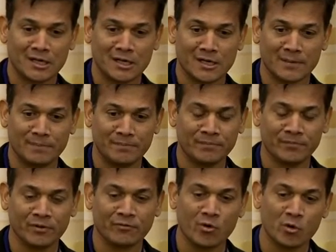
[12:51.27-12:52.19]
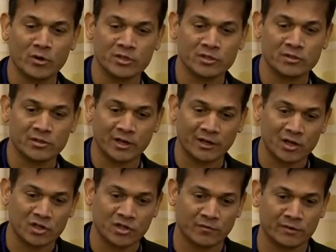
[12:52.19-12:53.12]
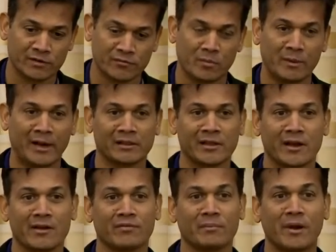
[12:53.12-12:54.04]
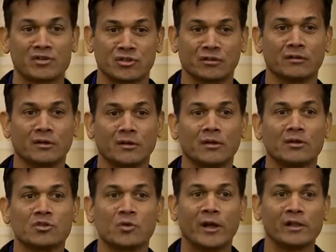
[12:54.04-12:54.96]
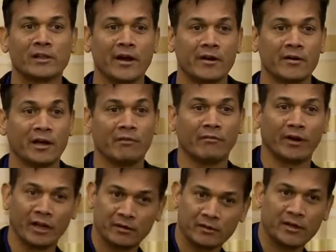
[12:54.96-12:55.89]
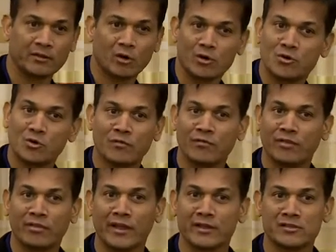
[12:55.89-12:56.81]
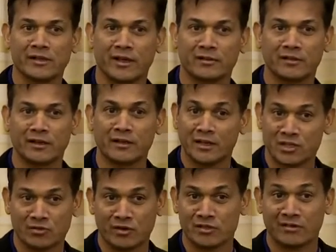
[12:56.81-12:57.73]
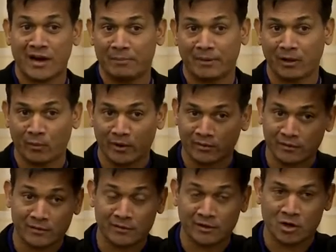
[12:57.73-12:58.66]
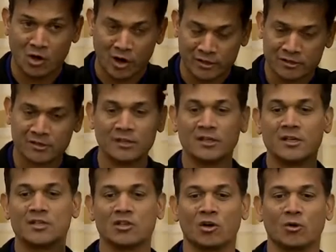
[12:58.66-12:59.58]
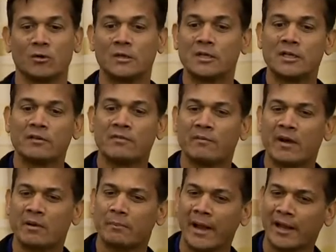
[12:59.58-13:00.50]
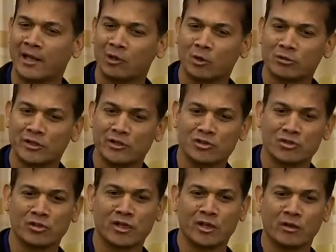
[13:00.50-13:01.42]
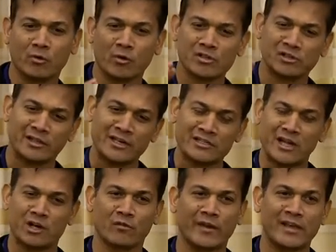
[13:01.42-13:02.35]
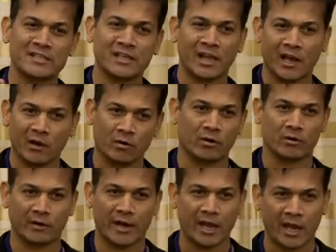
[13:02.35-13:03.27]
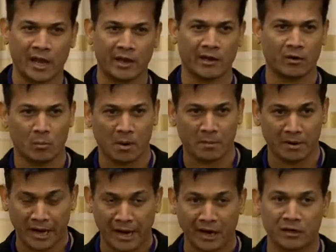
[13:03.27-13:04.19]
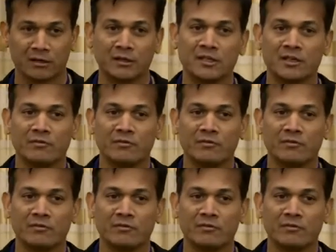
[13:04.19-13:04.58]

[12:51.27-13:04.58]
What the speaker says: The focus suddenly shifted from healthcare information to healthcare delivery. And there are two different things that the industry is grappling with and the cost. So we went back and looked into the original intent of ACA or AKA Obamacare,